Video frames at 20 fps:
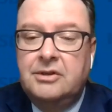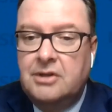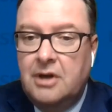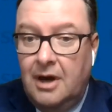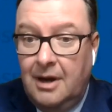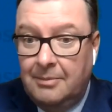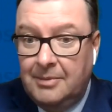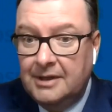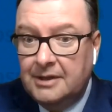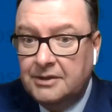with the
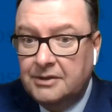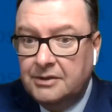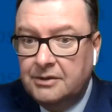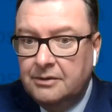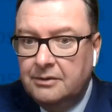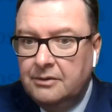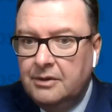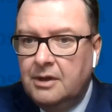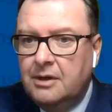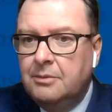
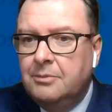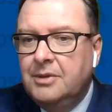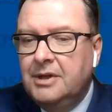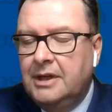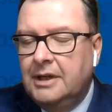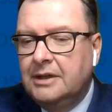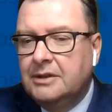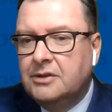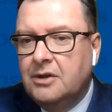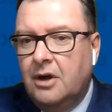topics that are
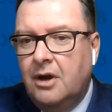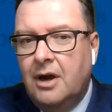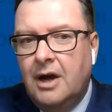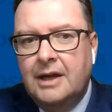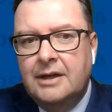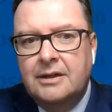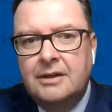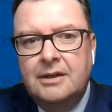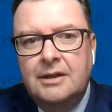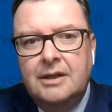being
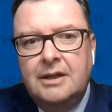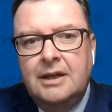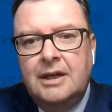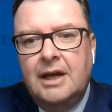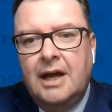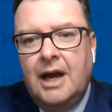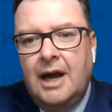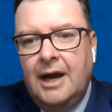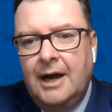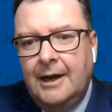taught,
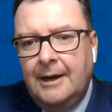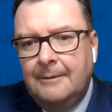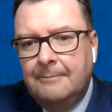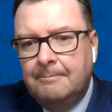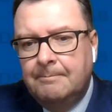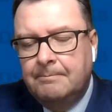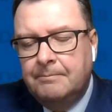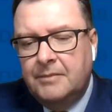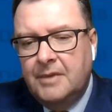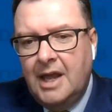
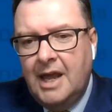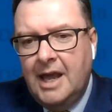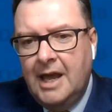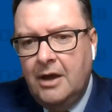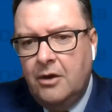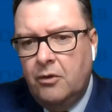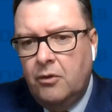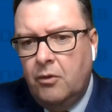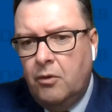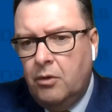um,
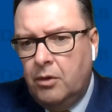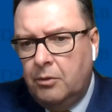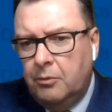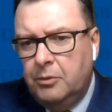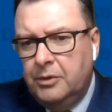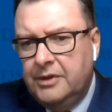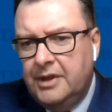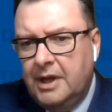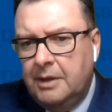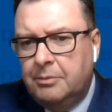eh,
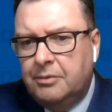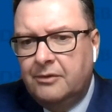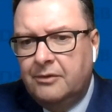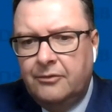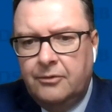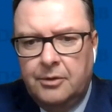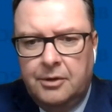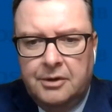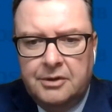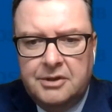or would they
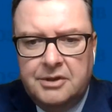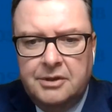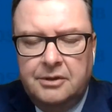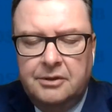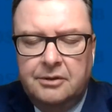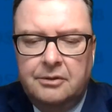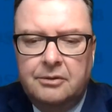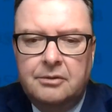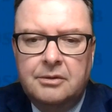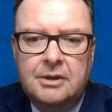prefer
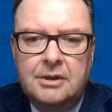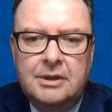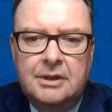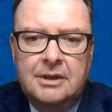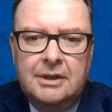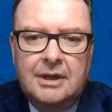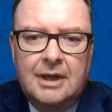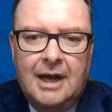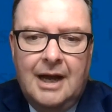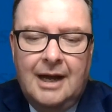to
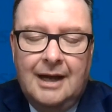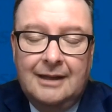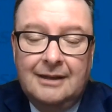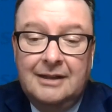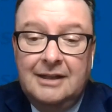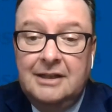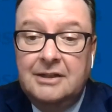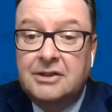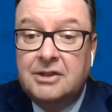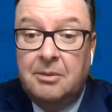
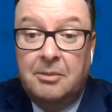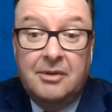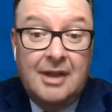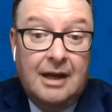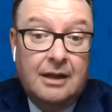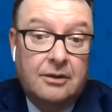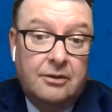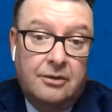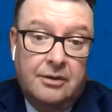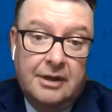uh, lead some
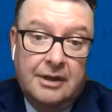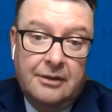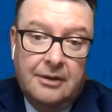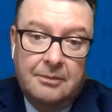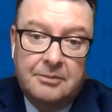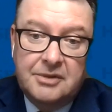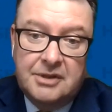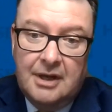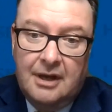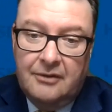of that
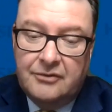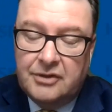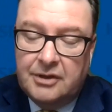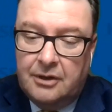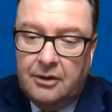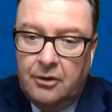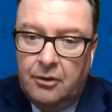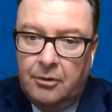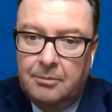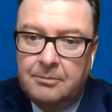learning
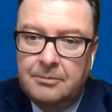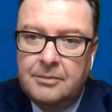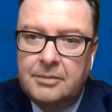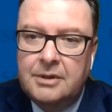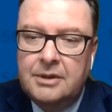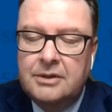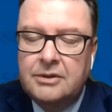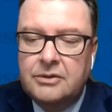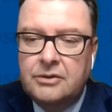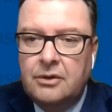themselves at home.
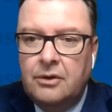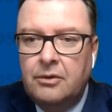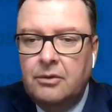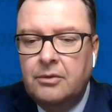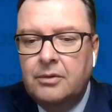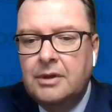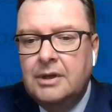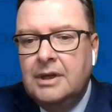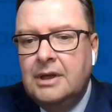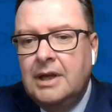
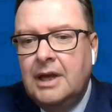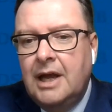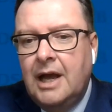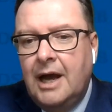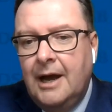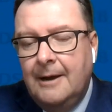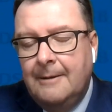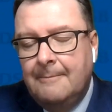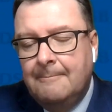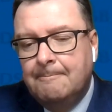So
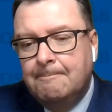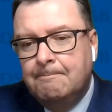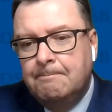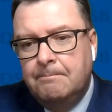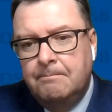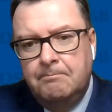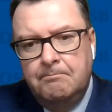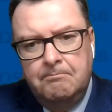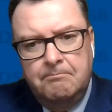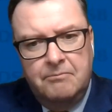
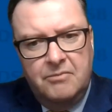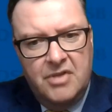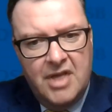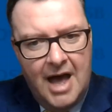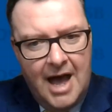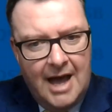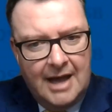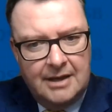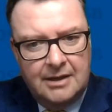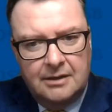um,
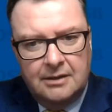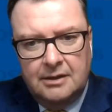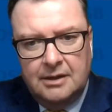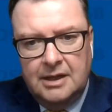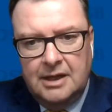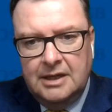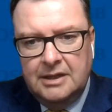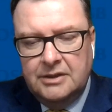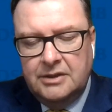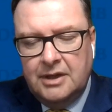that
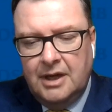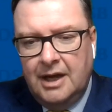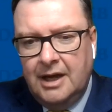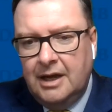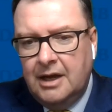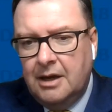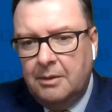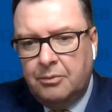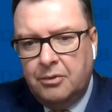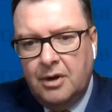is
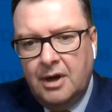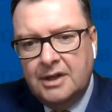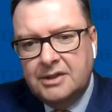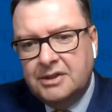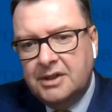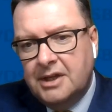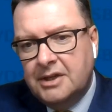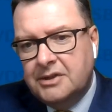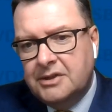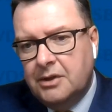a, a,
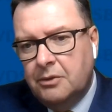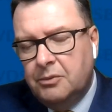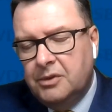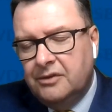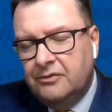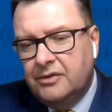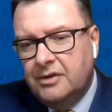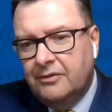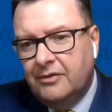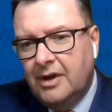process that
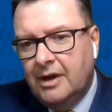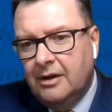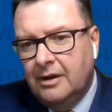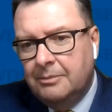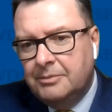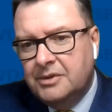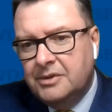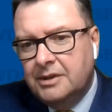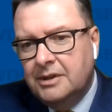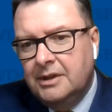we've
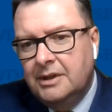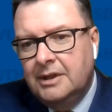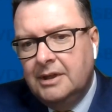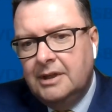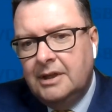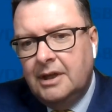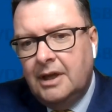developed